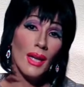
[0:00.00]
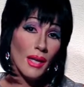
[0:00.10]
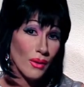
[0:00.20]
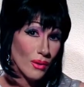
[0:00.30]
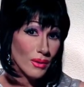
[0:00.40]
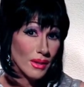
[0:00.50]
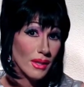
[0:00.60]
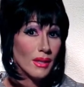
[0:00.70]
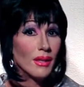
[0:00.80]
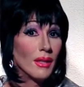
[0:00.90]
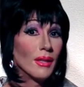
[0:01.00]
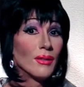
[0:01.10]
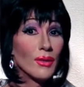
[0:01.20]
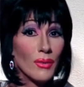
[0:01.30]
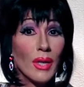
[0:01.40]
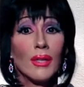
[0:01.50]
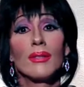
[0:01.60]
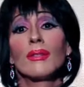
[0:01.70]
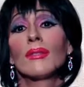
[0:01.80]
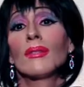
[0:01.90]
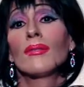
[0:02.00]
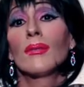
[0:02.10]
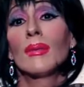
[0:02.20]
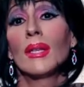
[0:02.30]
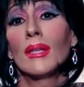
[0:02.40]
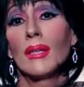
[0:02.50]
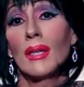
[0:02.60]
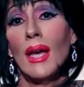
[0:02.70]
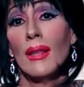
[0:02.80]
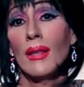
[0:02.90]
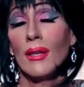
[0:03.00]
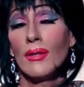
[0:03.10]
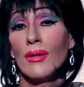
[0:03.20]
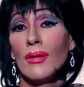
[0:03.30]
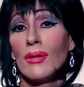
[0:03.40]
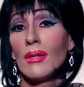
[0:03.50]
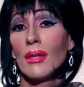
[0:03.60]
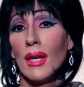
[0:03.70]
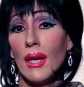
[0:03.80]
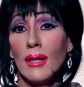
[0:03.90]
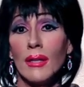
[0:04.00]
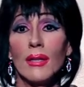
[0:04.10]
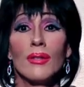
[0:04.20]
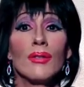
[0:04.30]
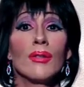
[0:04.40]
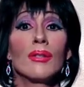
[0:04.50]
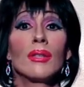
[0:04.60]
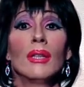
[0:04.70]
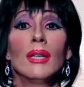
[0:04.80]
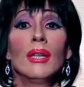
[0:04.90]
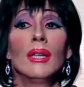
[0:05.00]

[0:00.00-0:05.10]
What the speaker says: Not only did Donne switch from the Catholic Church to the Anglican Church,